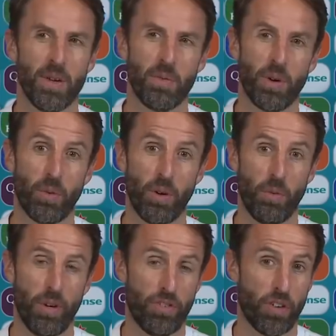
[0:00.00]
Well,
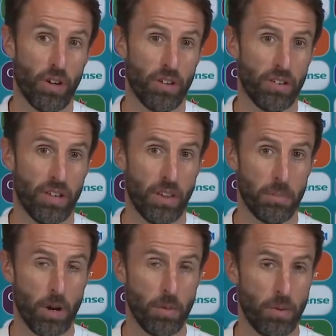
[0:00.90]
we've got, at the
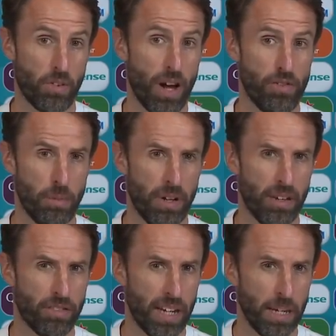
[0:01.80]
moment, we've got everybody
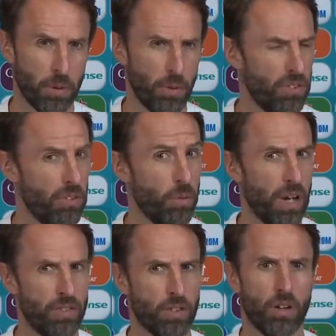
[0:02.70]
available. We
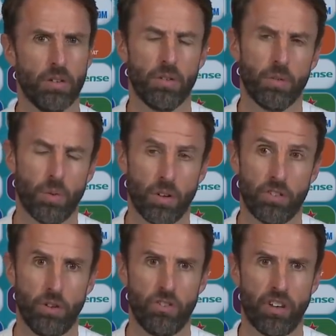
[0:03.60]
have got one or
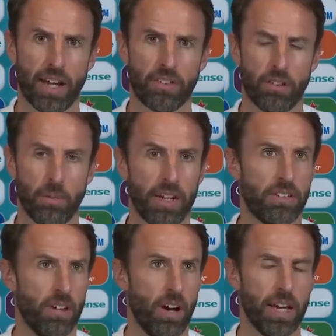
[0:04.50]
two checks to make
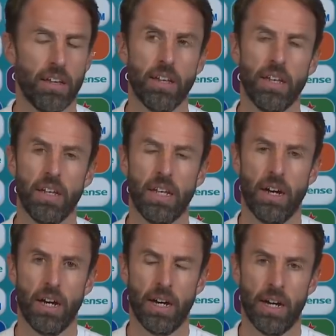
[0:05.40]
tonight.
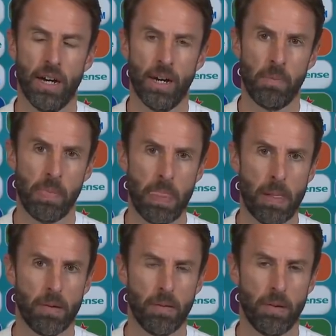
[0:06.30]
In
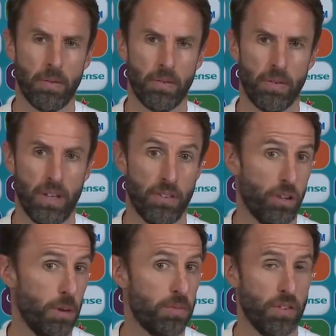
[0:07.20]

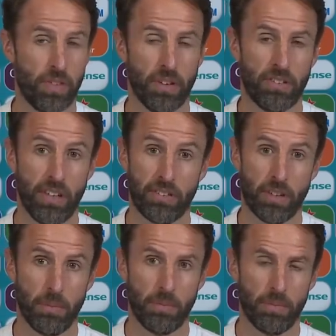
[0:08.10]
terms of the
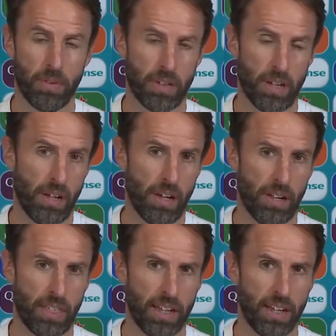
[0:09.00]
system, I
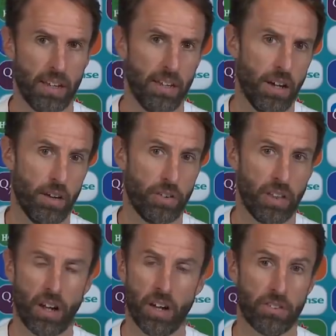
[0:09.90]
think over the
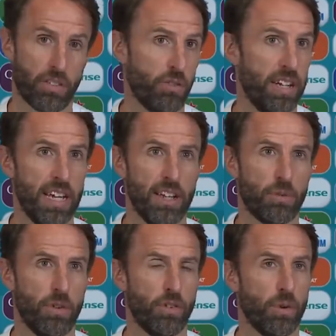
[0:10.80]
last 3 years,
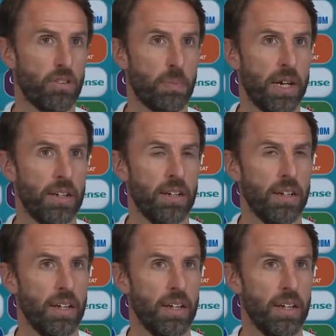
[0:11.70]
we've always been